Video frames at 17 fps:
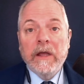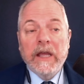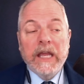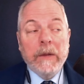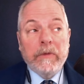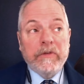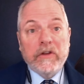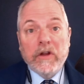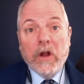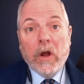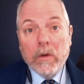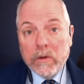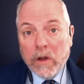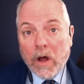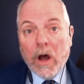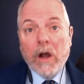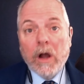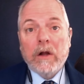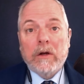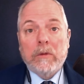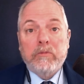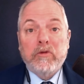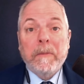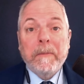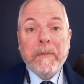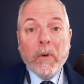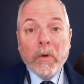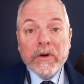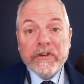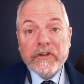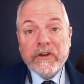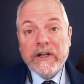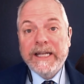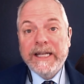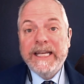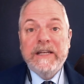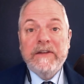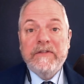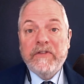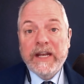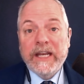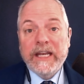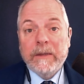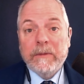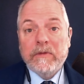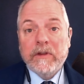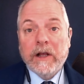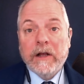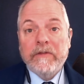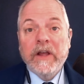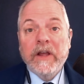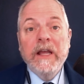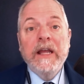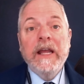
He was no longer proportionally defending himself,